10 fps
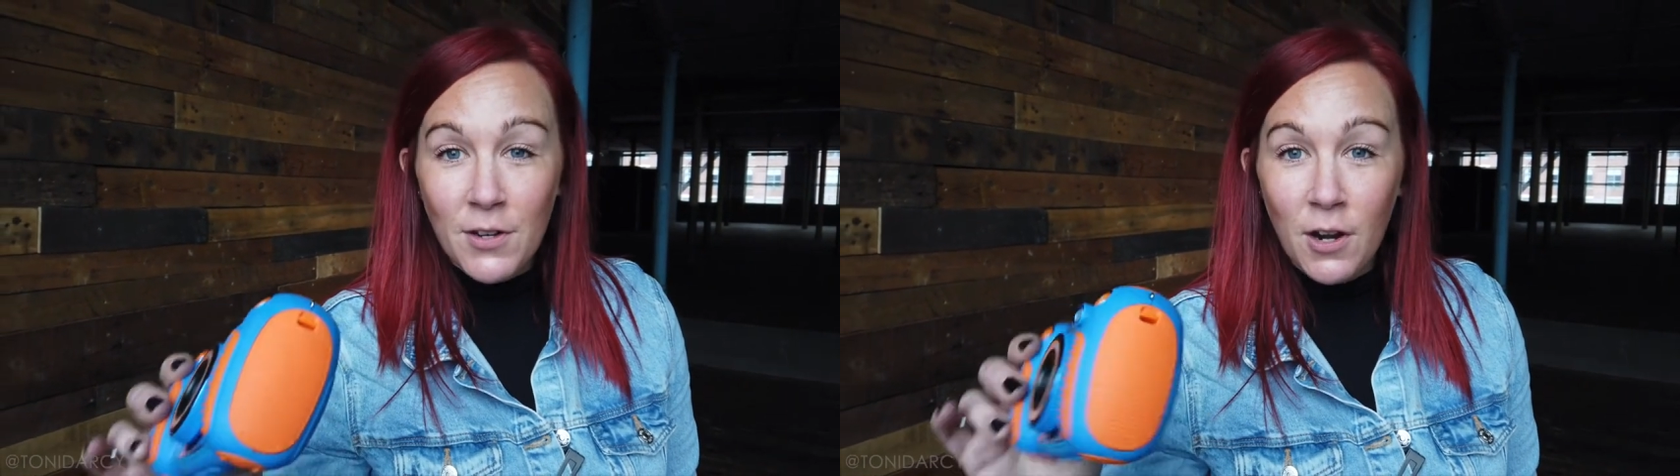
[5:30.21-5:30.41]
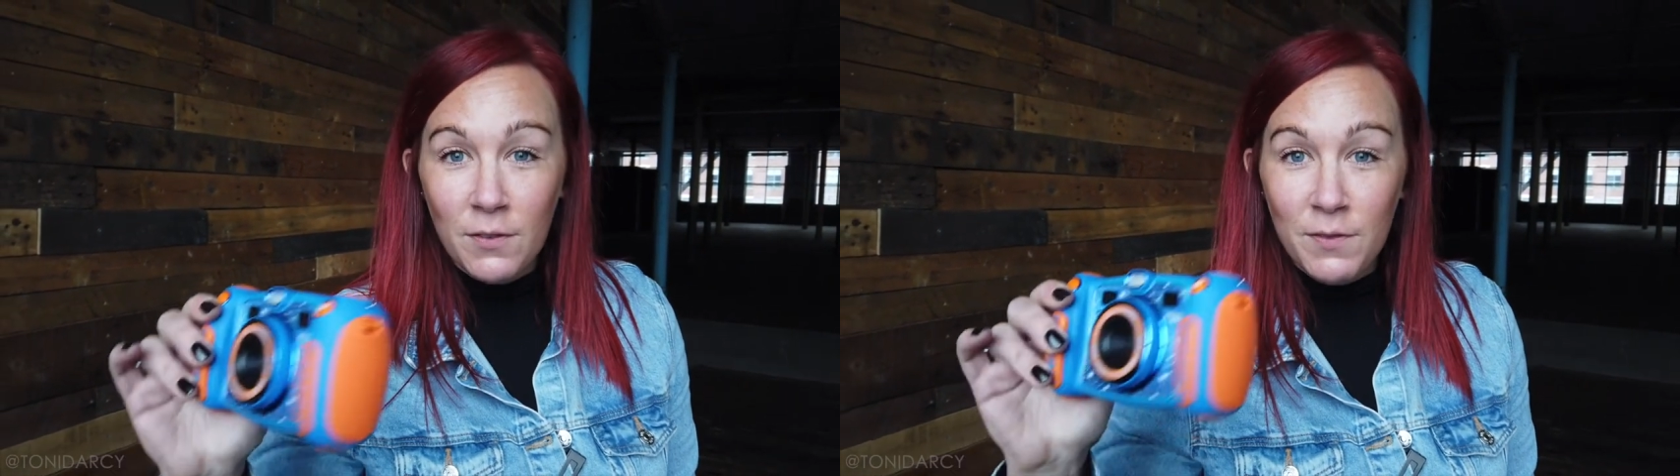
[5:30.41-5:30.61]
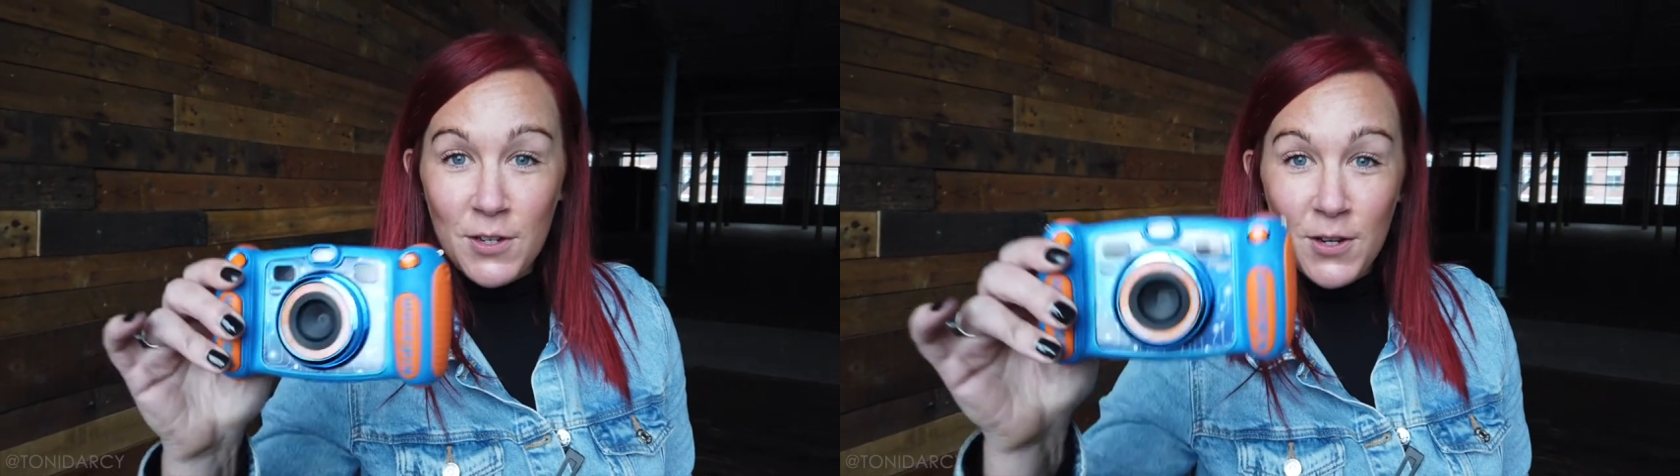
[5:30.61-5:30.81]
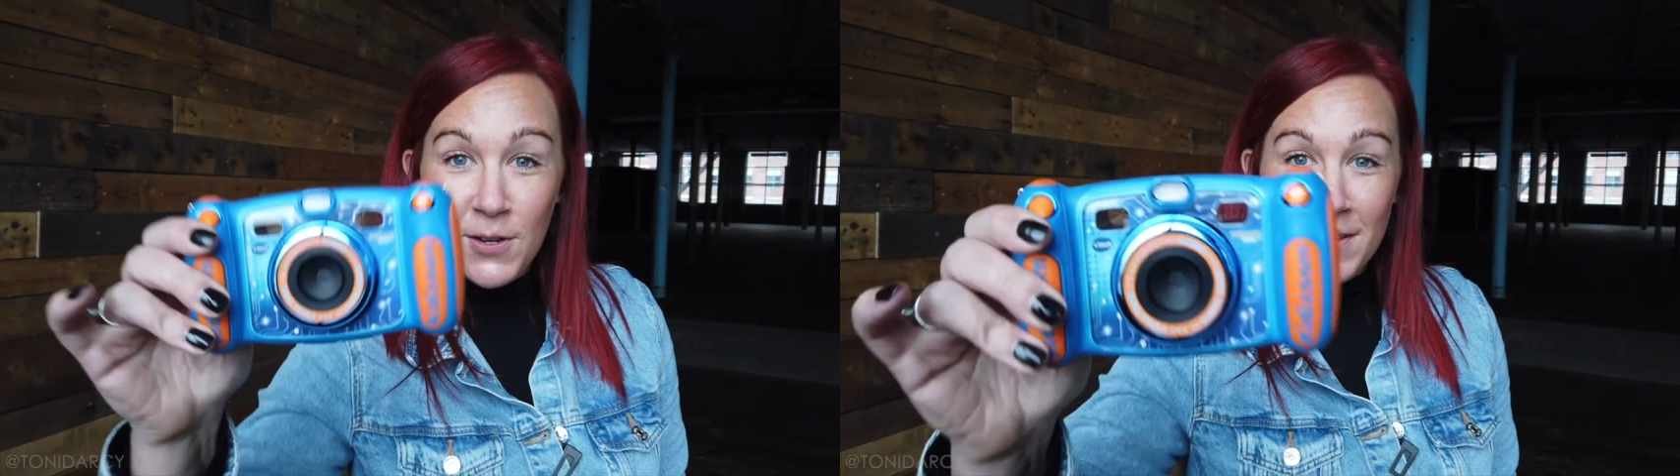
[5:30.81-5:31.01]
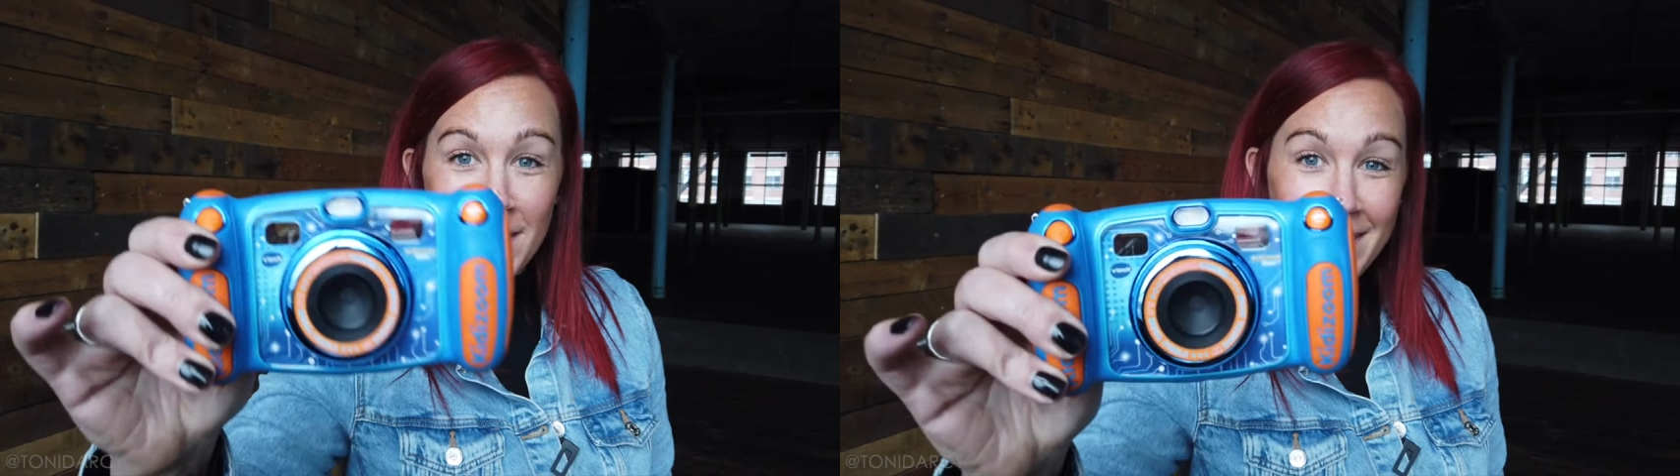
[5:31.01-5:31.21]
photographers
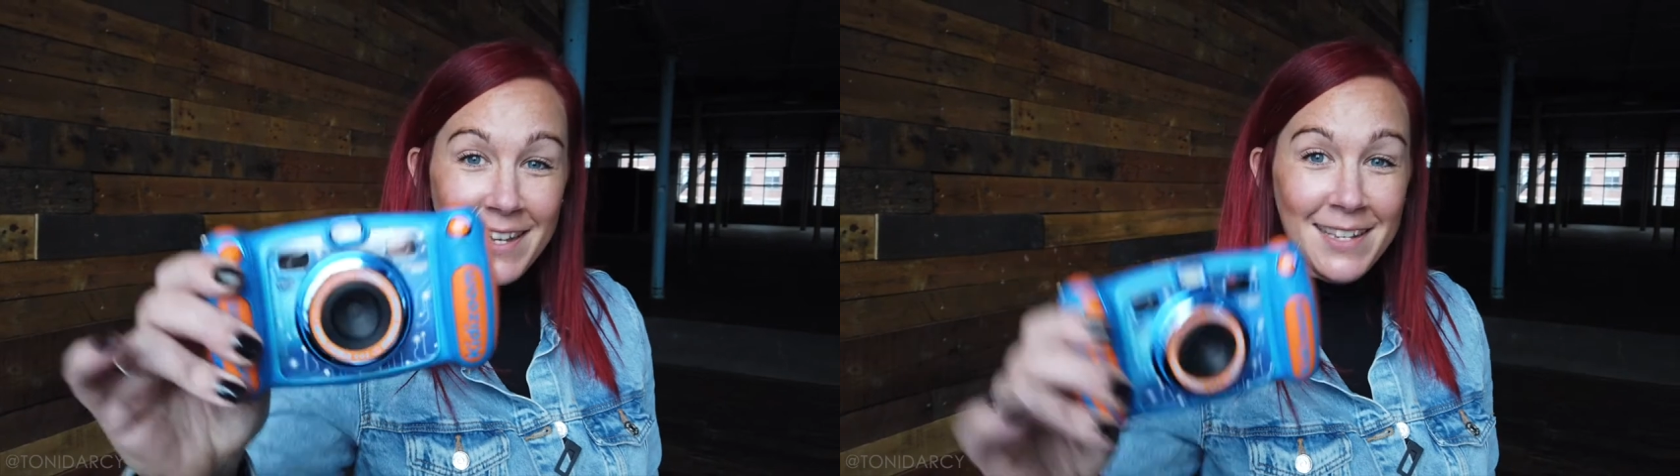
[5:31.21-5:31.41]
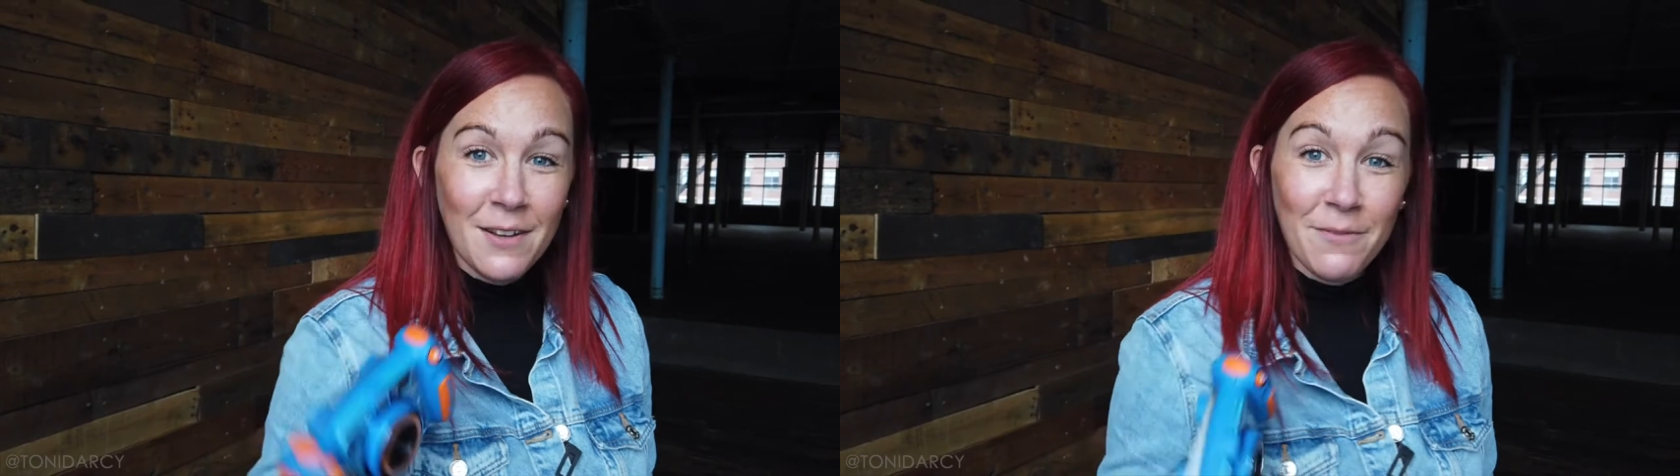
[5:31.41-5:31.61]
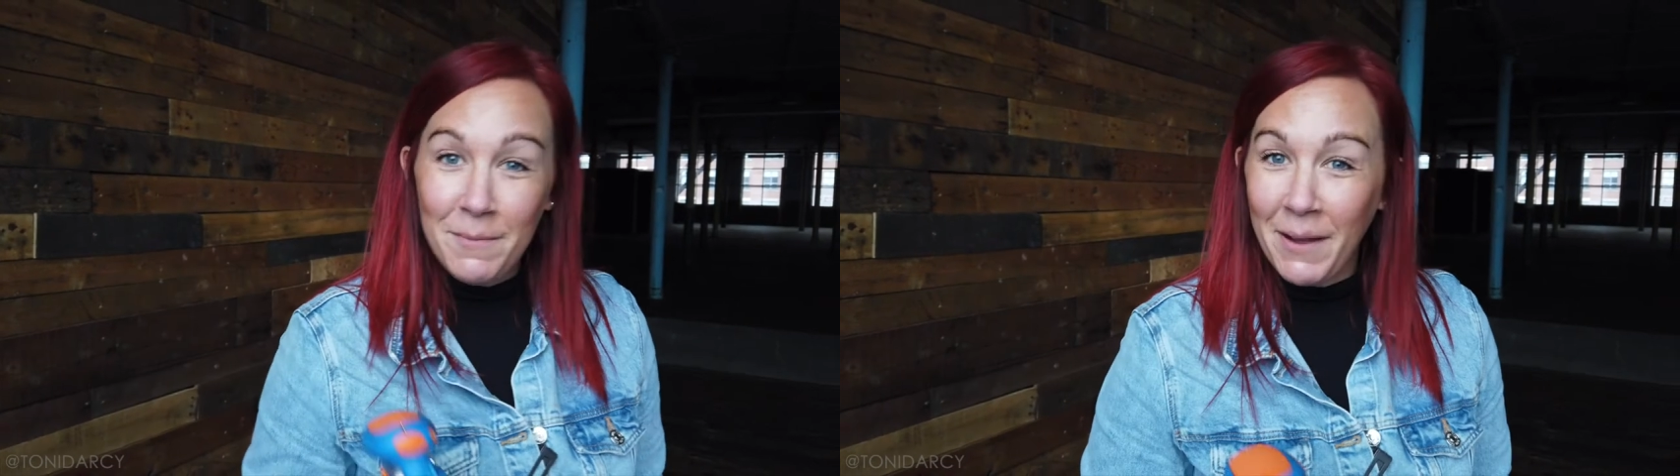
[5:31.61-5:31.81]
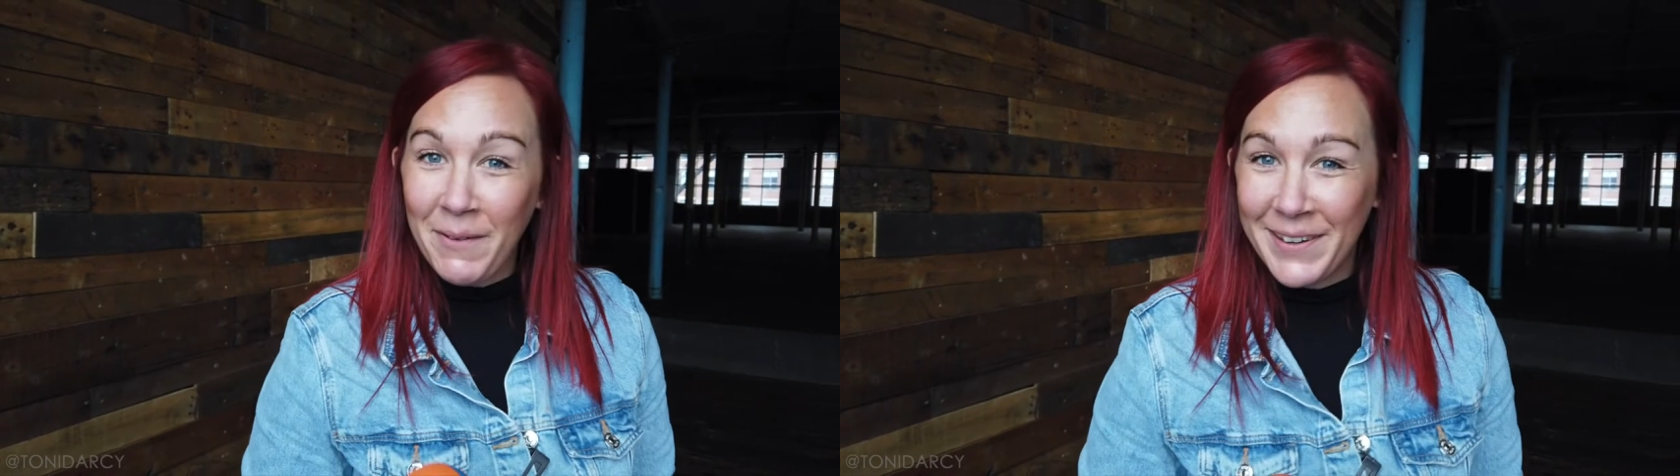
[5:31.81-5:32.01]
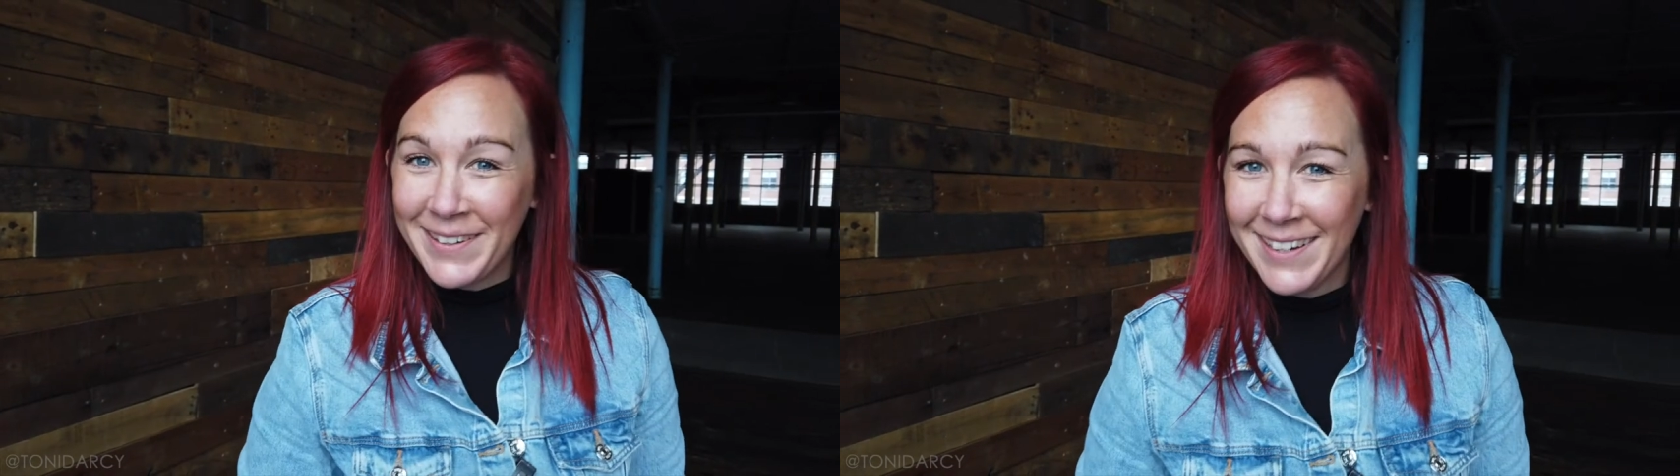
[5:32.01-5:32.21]
using this from
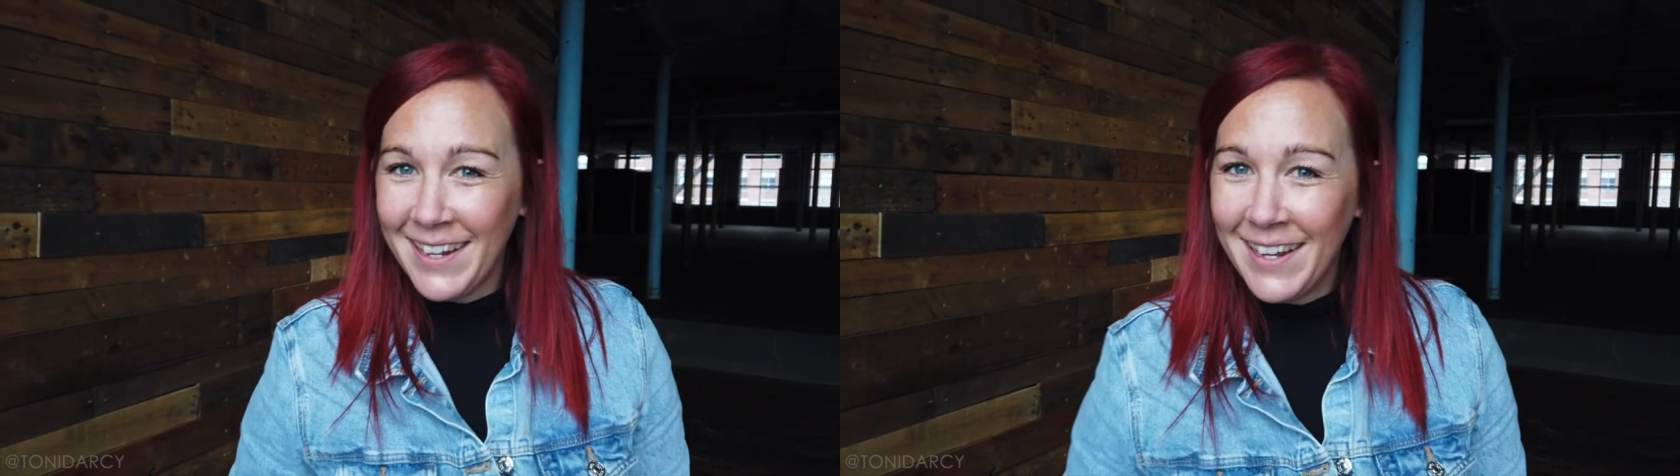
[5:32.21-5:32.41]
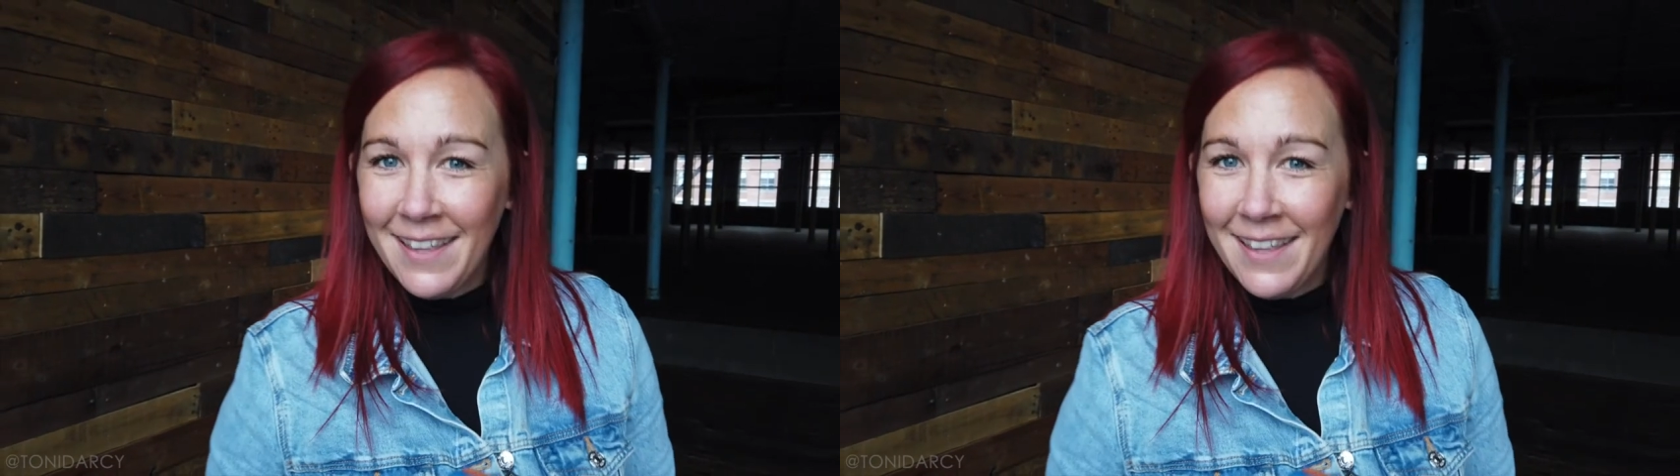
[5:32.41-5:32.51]
now on.